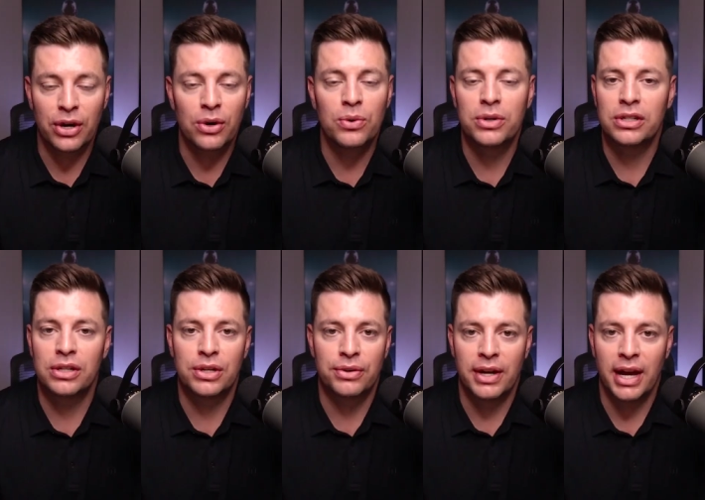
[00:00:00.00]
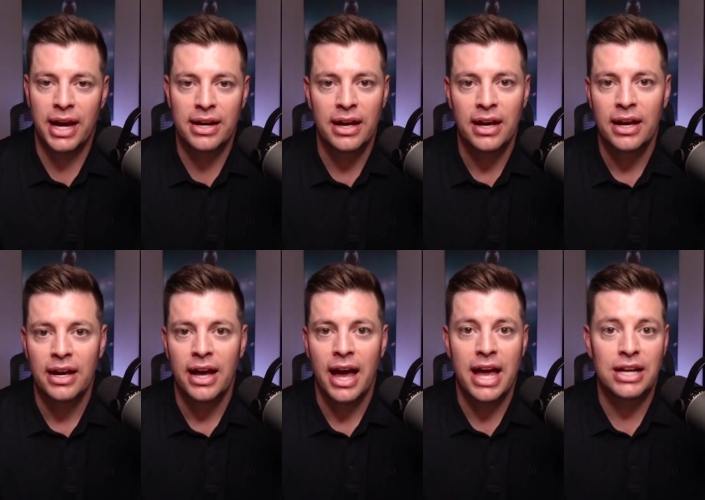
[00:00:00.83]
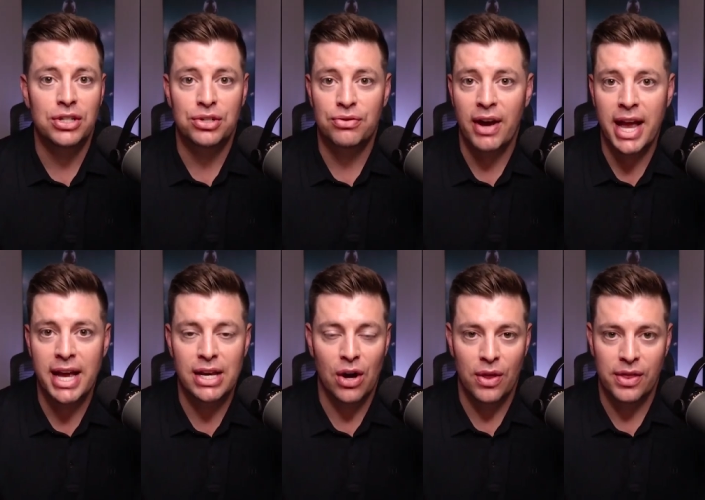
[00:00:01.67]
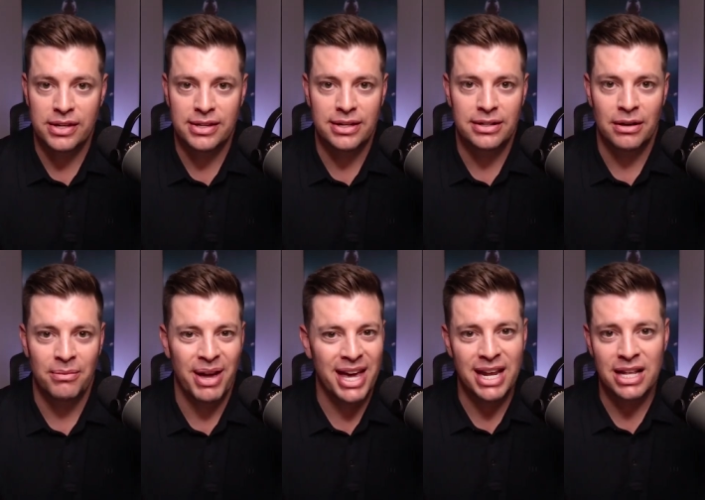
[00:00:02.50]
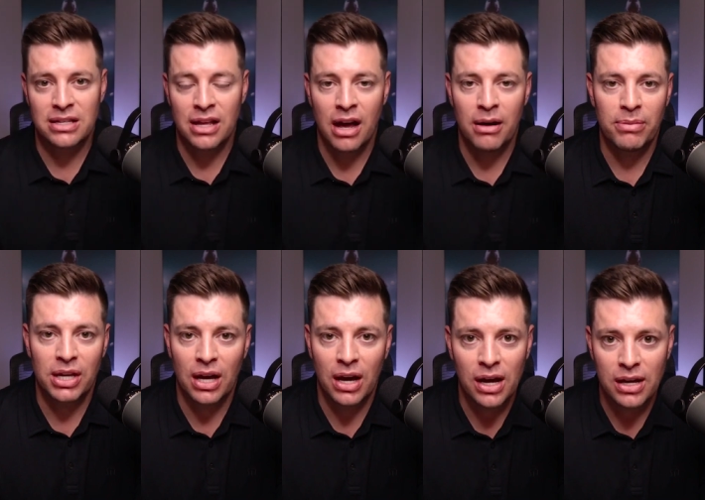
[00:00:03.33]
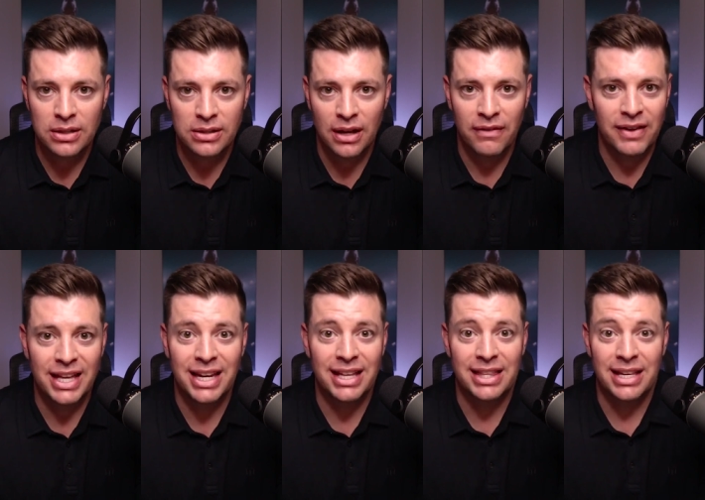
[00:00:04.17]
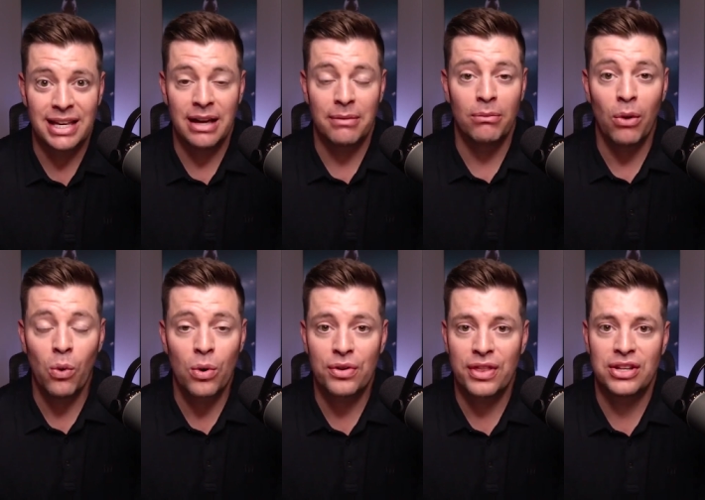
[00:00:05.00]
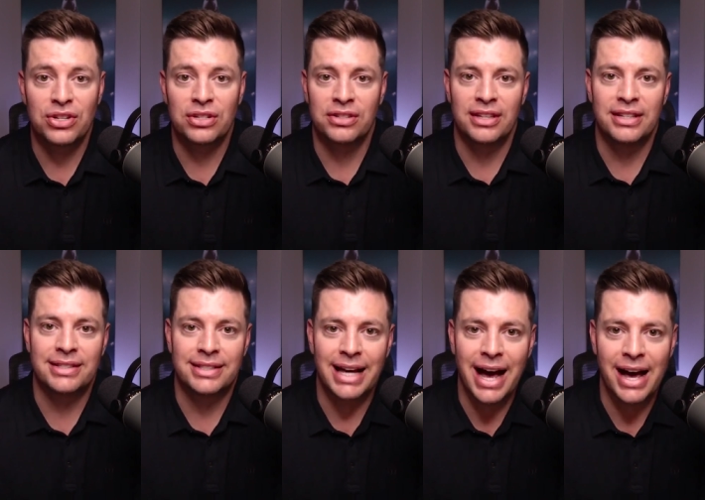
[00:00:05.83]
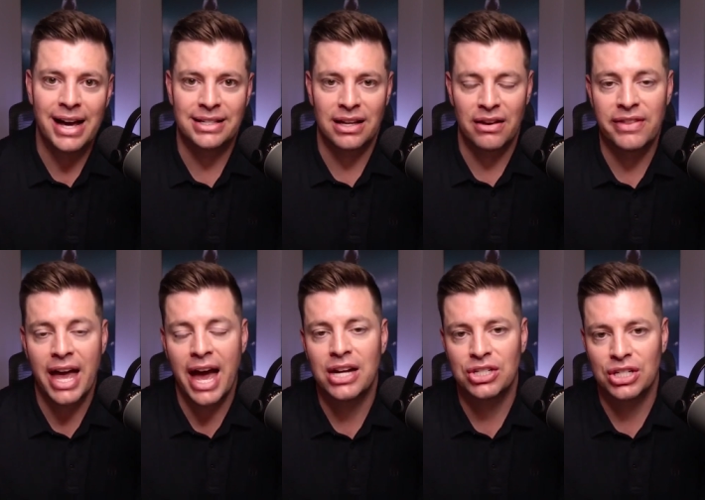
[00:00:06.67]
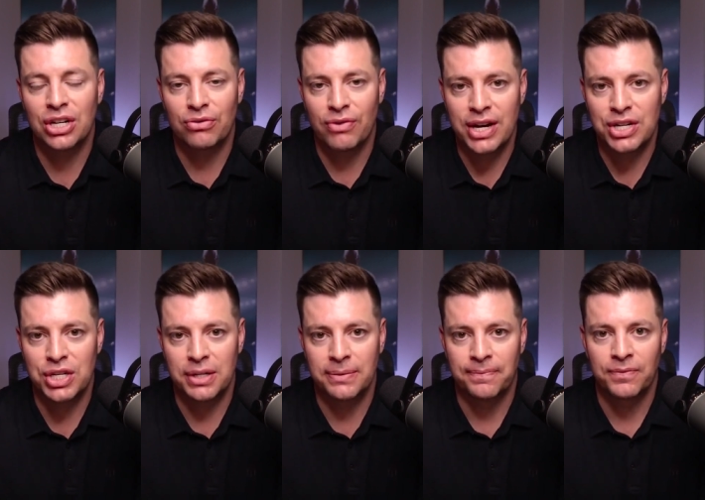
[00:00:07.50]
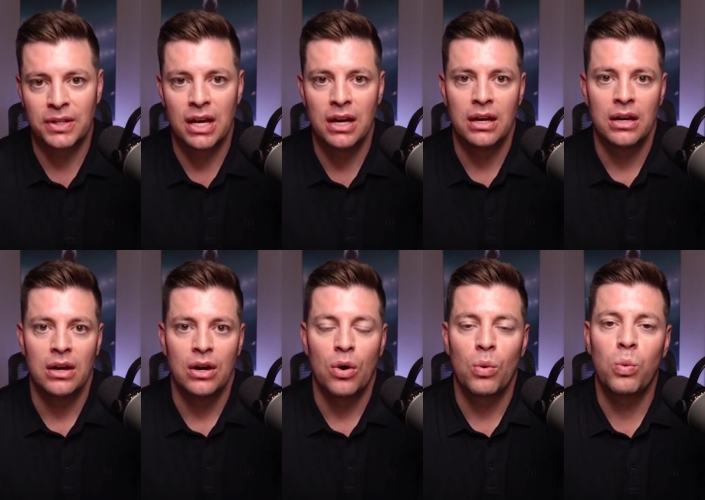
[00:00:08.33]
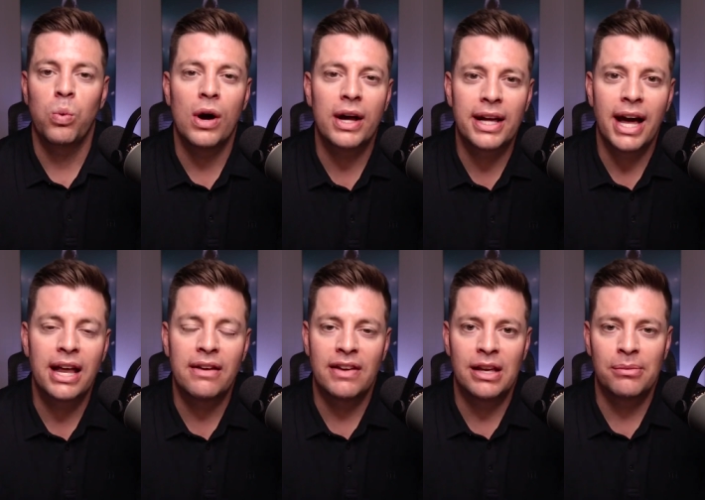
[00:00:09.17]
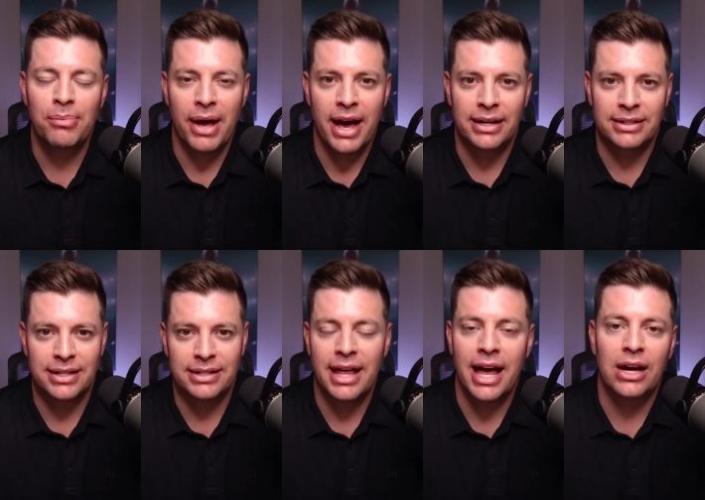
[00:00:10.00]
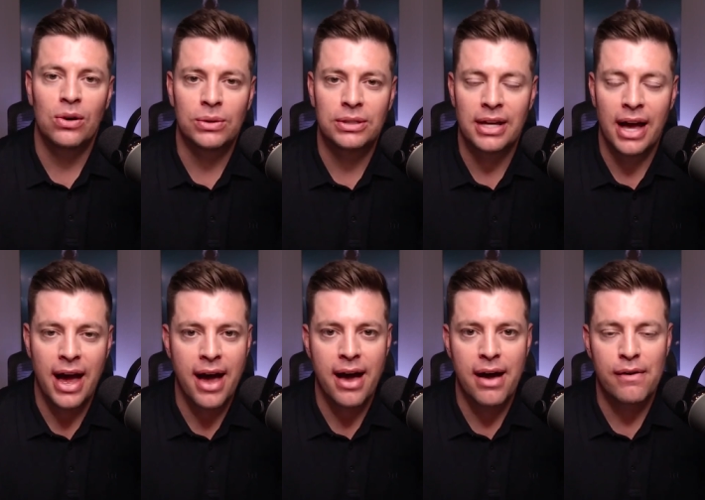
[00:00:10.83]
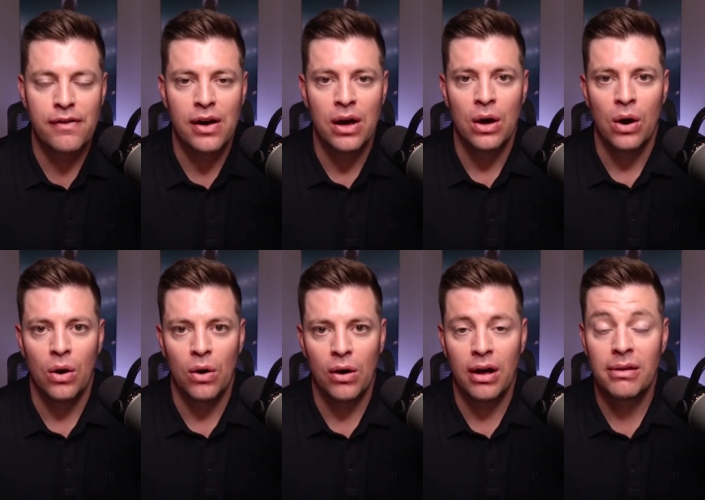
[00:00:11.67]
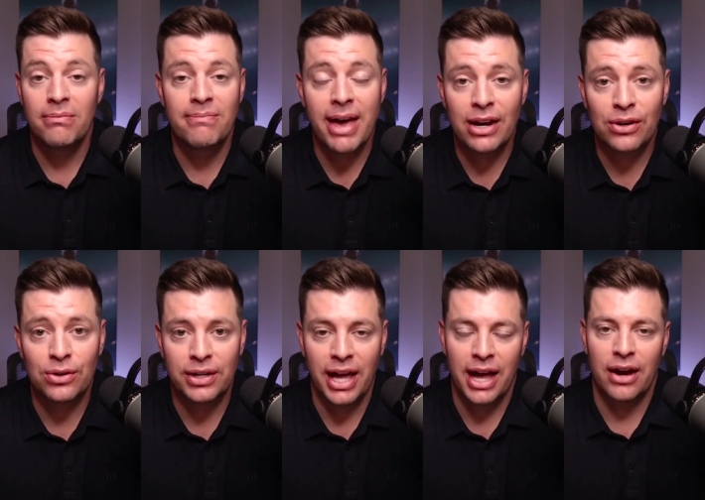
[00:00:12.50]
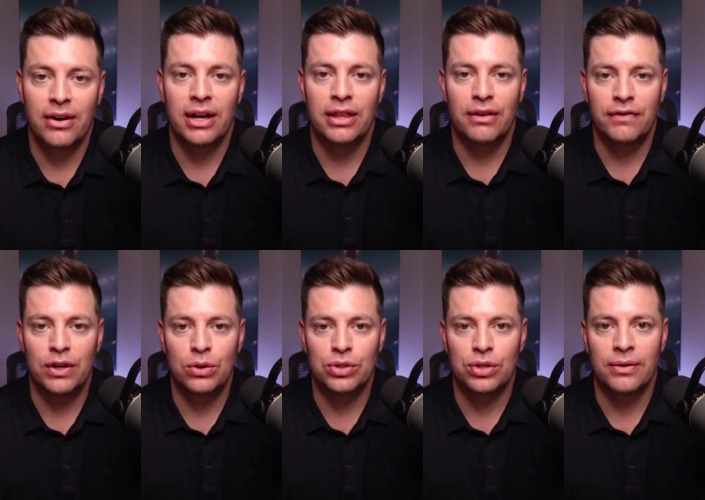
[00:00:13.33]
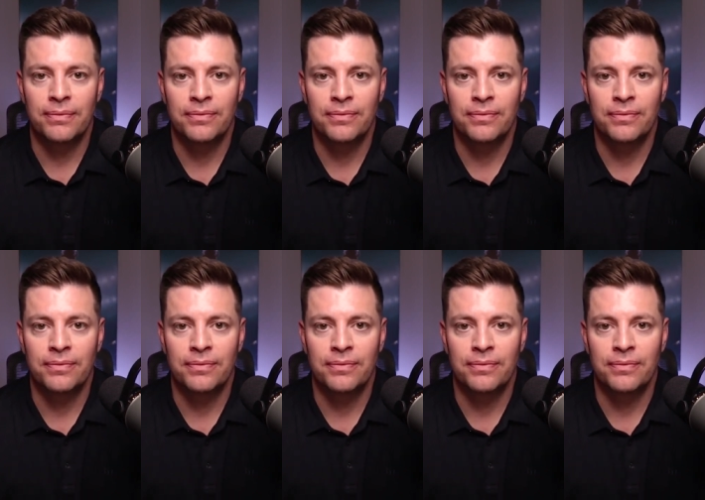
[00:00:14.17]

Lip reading: going to create a strain on the system. And it's not because of anything more than just the size of that generation. What kind of impact is that going to have on medical care in the future?